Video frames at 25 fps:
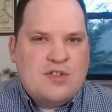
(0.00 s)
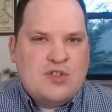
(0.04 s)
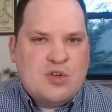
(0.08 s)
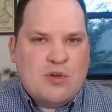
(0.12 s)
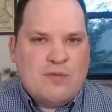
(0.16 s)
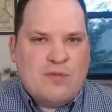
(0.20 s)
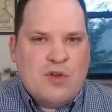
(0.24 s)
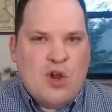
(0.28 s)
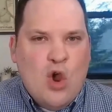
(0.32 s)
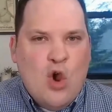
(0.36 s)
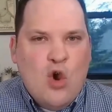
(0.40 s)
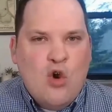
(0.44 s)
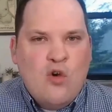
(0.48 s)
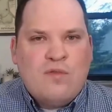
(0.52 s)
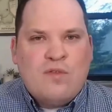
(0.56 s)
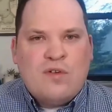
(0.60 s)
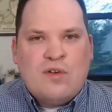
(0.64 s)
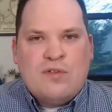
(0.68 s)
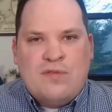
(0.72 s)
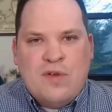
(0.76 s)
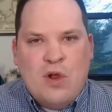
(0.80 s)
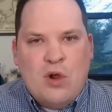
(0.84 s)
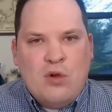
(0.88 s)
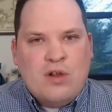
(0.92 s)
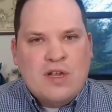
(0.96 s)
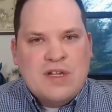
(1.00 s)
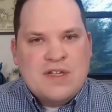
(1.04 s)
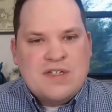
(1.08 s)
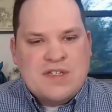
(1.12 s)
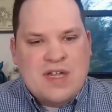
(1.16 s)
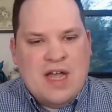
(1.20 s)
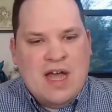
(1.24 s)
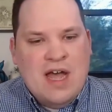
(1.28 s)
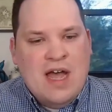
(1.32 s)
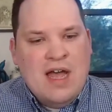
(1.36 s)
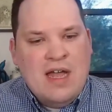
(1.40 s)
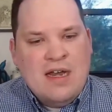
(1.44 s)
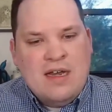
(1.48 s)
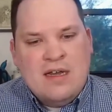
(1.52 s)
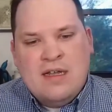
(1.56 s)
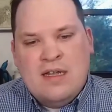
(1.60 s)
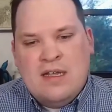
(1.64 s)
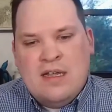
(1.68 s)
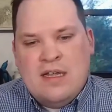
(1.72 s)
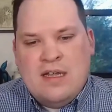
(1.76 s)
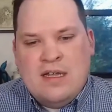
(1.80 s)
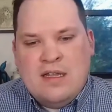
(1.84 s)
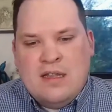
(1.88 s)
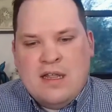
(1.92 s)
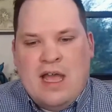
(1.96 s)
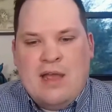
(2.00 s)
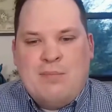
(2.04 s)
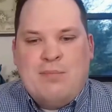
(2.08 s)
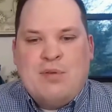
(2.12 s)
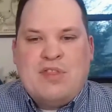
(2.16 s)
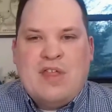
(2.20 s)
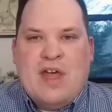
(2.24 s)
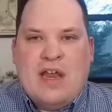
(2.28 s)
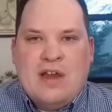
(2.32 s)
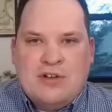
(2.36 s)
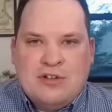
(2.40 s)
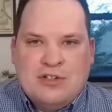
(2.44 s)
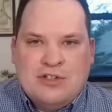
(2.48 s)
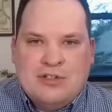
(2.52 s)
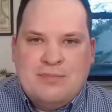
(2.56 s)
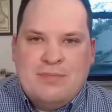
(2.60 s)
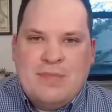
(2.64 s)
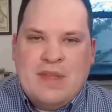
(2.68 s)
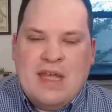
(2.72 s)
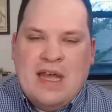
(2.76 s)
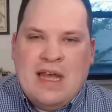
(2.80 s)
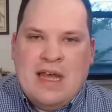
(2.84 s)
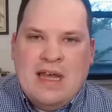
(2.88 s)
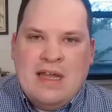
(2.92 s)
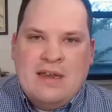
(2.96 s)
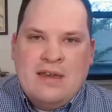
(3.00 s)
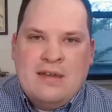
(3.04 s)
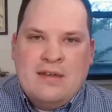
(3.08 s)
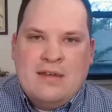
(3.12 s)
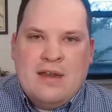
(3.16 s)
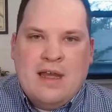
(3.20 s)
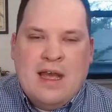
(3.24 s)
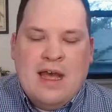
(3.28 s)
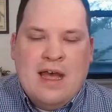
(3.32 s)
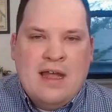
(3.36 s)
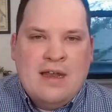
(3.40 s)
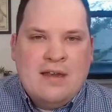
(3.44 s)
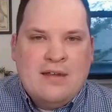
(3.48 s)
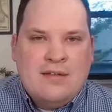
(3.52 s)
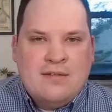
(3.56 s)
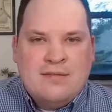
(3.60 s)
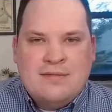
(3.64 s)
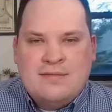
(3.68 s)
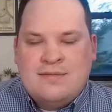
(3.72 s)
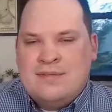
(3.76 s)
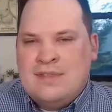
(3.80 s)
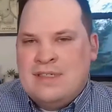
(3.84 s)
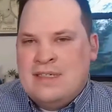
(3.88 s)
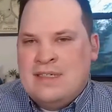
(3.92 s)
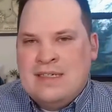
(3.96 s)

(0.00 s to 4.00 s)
sort of an over focus on the hypothetical, on on